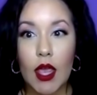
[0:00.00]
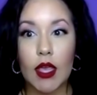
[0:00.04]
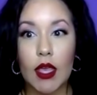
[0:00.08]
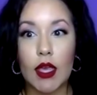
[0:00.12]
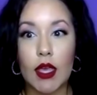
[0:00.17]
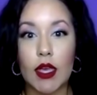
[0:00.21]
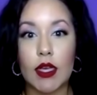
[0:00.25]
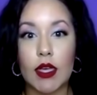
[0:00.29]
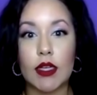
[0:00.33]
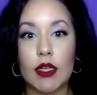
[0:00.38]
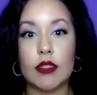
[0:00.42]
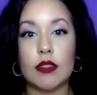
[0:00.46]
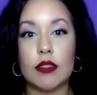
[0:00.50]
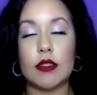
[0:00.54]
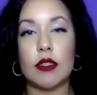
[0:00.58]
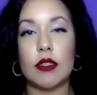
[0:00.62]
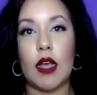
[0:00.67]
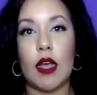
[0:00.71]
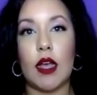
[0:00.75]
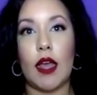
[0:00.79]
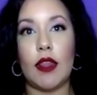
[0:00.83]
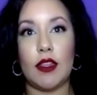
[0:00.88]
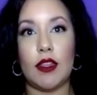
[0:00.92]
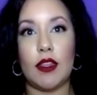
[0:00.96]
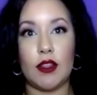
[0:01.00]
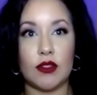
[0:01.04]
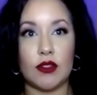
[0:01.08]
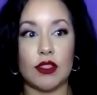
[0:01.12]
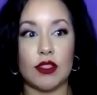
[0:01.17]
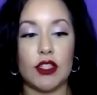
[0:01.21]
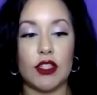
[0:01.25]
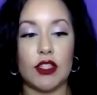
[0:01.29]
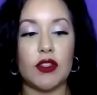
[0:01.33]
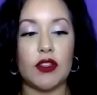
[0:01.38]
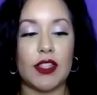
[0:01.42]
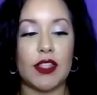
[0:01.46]
And I think those
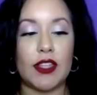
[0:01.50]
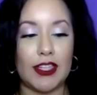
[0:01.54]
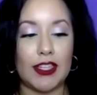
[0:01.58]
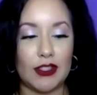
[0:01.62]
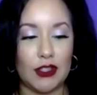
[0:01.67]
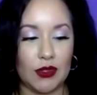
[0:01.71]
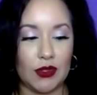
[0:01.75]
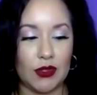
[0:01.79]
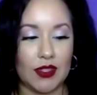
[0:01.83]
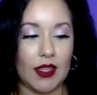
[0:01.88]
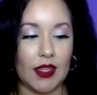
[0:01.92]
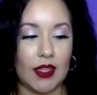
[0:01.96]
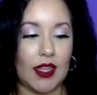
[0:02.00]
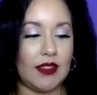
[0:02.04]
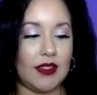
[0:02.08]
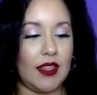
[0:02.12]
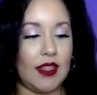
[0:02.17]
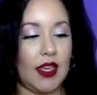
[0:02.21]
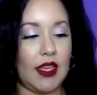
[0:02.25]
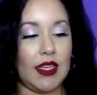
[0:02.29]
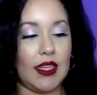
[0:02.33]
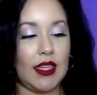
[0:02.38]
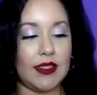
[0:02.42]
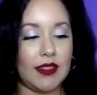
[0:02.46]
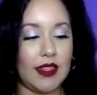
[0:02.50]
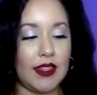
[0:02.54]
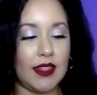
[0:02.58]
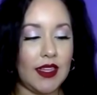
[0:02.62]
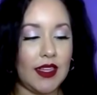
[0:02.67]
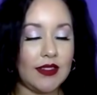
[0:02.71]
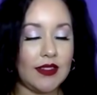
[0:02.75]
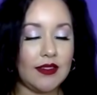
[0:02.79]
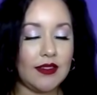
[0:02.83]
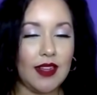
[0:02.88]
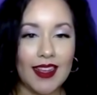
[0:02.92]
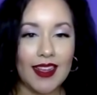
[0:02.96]
little things you said, like taking
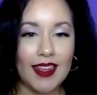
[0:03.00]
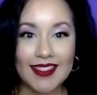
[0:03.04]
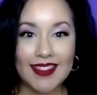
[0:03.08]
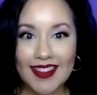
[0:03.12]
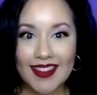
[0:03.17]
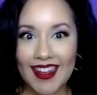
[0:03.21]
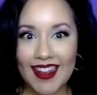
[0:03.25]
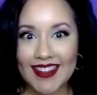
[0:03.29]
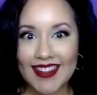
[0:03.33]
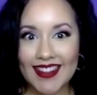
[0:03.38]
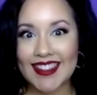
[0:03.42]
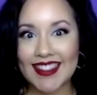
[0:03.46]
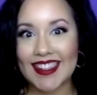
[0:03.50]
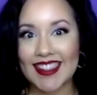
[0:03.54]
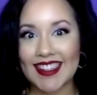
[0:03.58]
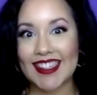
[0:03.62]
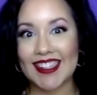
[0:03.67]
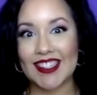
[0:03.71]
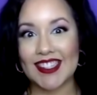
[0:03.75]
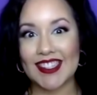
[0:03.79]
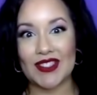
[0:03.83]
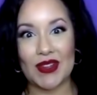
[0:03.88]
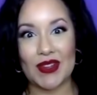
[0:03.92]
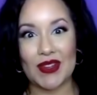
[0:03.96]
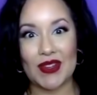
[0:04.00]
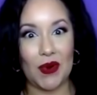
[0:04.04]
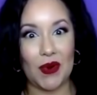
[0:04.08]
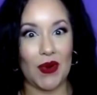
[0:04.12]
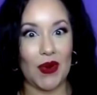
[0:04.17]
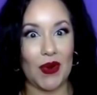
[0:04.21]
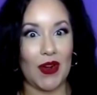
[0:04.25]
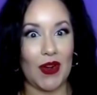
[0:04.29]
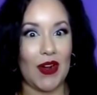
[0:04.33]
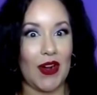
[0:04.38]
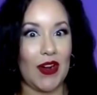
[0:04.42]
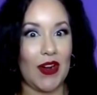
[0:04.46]
dance classes
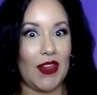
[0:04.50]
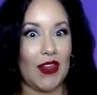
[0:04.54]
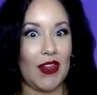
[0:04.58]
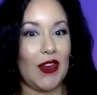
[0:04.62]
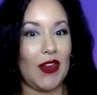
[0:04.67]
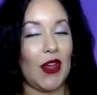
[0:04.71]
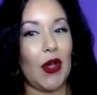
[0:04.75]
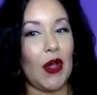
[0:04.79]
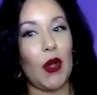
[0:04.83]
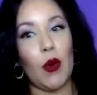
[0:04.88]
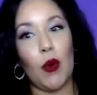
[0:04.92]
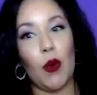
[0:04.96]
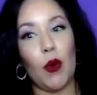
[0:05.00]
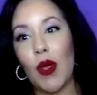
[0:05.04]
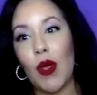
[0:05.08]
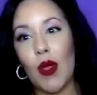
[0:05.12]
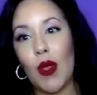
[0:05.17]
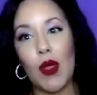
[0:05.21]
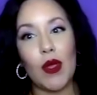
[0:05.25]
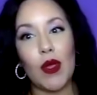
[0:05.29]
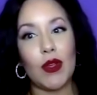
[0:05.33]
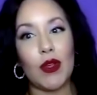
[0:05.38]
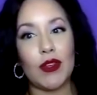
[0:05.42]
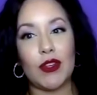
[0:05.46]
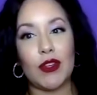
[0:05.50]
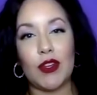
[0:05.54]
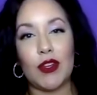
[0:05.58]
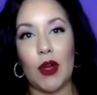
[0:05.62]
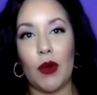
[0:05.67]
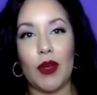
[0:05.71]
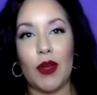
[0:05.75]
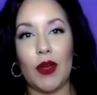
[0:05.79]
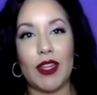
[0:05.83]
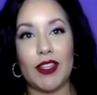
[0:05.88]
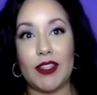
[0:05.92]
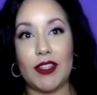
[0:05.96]
or, you know,
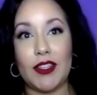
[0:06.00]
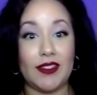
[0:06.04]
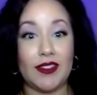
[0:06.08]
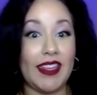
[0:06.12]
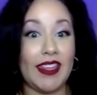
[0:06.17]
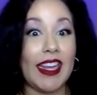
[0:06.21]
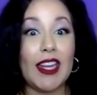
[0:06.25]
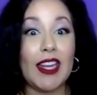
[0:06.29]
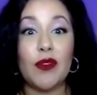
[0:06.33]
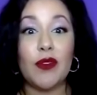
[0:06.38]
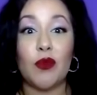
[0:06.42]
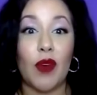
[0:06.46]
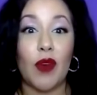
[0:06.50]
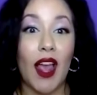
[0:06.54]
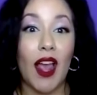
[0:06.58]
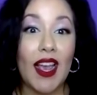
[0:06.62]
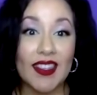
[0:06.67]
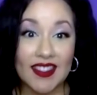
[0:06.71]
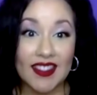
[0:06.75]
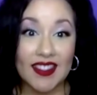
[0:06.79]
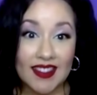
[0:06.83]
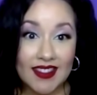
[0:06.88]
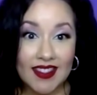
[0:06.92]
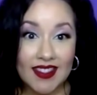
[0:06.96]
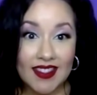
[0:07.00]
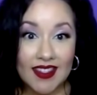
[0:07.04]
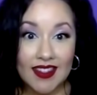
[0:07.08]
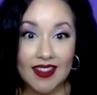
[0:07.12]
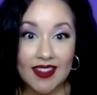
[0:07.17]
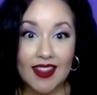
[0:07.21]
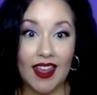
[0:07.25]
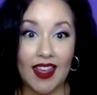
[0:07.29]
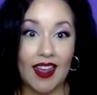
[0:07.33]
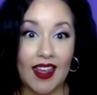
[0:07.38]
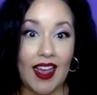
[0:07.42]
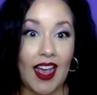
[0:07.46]
getting rest.
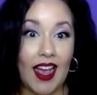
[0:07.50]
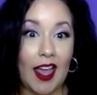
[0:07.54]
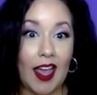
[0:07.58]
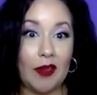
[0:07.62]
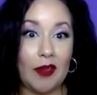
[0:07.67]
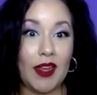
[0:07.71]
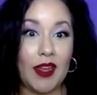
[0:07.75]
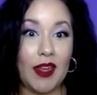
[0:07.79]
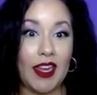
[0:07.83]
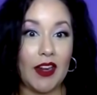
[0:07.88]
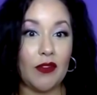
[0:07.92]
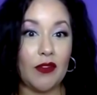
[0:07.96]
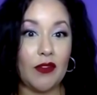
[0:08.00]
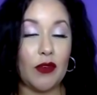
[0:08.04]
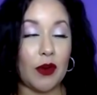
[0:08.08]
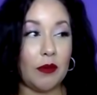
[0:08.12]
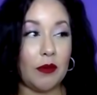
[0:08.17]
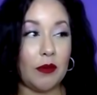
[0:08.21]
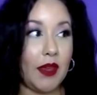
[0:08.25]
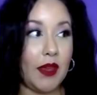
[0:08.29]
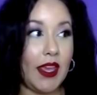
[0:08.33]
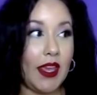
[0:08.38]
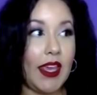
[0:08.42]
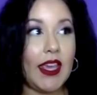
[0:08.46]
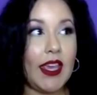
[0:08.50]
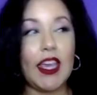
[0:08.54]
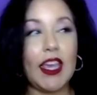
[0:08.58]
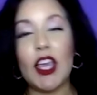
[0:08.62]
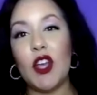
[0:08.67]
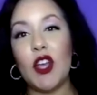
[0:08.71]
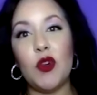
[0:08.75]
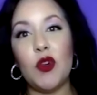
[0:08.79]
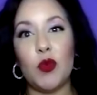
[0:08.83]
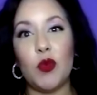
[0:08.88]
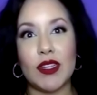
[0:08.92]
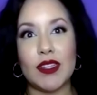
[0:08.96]
Like, I mean, for me,
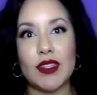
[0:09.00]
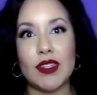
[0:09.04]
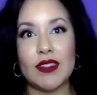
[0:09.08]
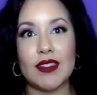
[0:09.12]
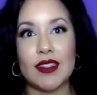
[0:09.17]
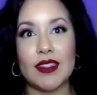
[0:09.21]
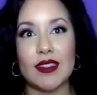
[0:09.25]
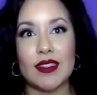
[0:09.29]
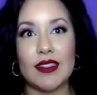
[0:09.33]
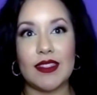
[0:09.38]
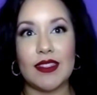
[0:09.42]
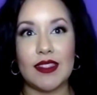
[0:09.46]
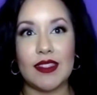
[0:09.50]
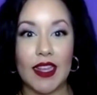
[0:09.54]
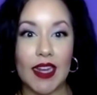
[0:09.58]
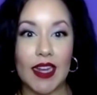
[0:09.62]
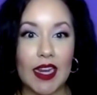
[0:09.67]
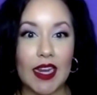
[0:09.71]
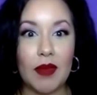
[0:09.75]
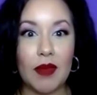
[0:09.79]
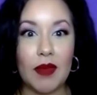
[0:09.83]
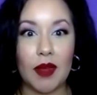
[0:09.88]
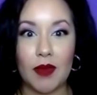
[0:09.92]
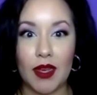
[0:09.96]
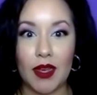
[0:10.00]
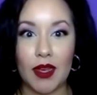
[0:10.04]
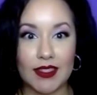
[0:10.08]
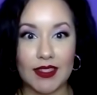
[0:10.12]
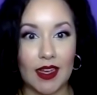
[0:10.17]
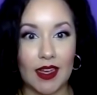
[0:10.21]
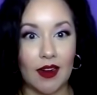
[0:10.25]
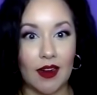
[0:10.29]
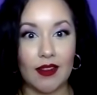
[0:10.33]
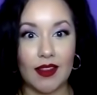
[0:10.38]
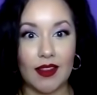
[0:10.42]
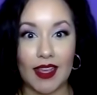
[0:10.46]
it was sitting my butt
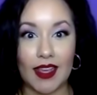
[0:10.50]
down on the